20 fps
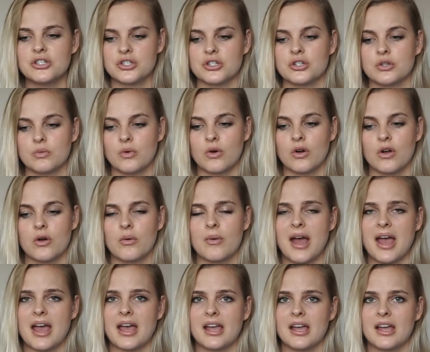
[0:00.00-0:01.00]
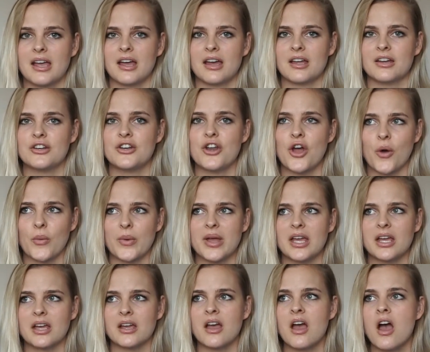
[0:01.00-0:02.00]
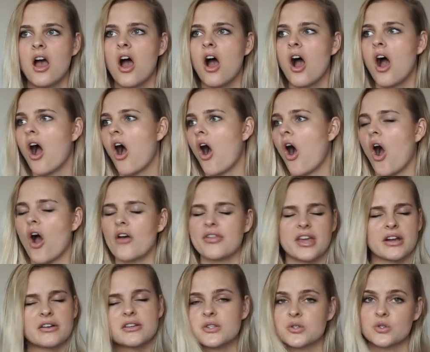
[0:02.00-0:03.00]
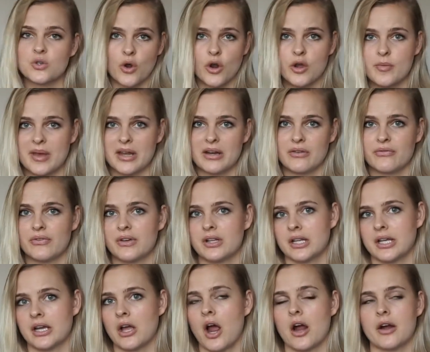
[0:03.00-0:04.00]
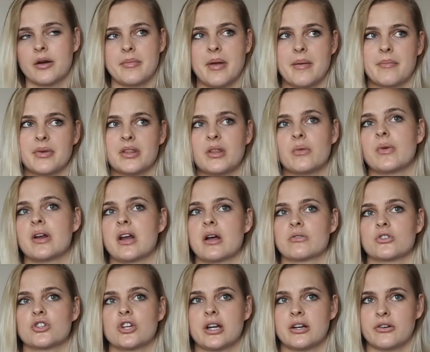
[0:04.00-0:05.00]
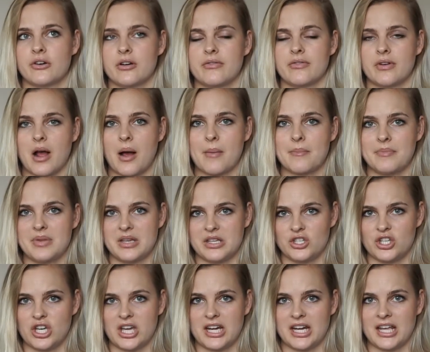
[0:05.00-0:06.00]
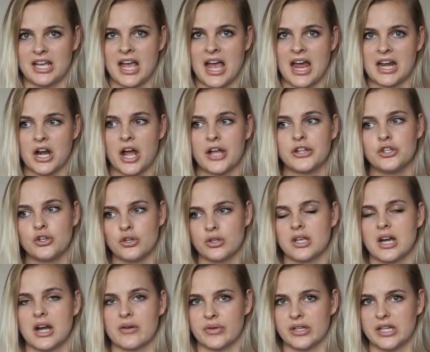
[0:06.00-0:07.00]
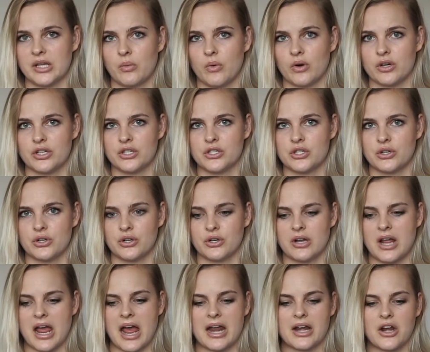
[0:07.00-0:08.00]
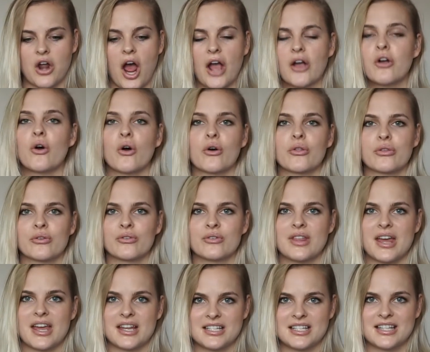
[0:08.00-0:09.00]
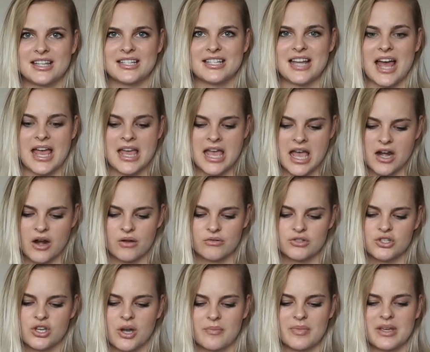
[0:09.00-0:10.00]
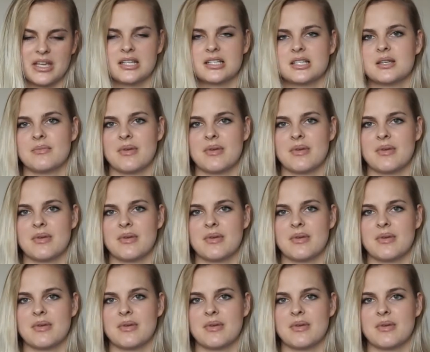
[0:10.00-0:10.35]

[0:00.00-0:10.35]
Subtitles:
do walk away, knowing there is no better feeling I remember than when I was trying to overcome binge eating and I knew that I really wanted to, and I got through the end of the day and I was jumping into